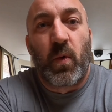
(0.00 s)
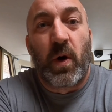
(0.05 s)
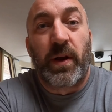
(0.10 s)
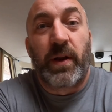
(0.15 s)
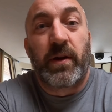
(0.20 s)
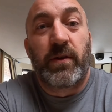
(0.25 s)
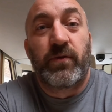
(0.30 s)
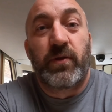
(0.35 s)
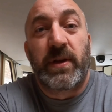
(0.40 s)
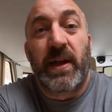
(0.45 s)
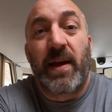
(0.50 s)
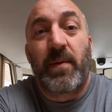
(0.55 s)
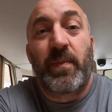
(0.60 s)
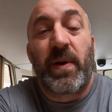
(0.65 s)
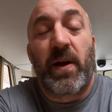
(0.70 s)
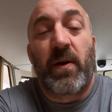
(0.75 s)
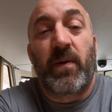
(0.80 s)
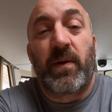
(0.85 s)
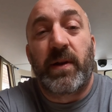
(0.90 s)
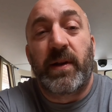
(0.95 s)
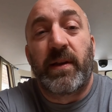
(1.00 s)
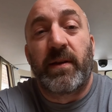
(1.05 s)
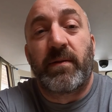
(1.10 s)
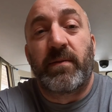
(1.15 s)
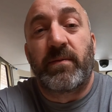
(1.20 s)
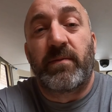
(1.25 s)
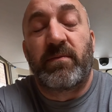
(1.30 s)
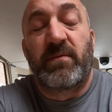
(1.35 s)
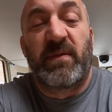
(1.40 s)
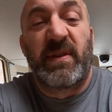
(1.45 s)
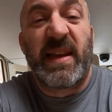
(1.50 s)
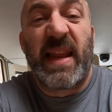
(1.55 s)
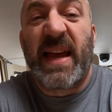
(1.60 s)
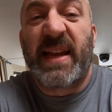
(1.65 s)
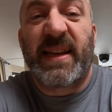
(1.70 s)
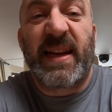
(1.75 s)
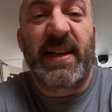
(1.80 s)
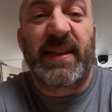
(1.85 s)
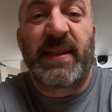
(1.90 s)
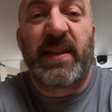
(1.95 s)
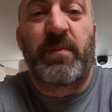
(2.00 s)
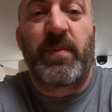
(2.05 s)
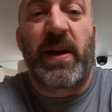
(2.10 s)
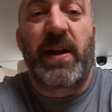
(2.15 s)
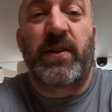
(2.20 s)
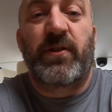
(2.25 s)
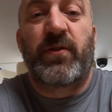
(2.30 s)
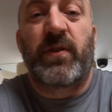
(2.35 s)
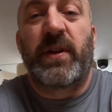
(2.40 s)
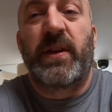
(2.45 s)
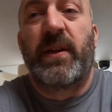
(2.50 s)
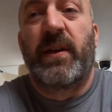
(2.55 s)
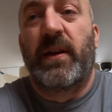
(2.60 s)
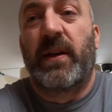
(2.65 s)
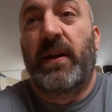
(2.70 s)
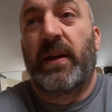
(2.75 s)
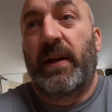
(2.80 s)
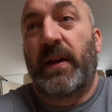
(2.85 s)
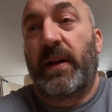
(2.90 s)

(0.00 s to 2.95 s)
100 amp hour lead acid battery.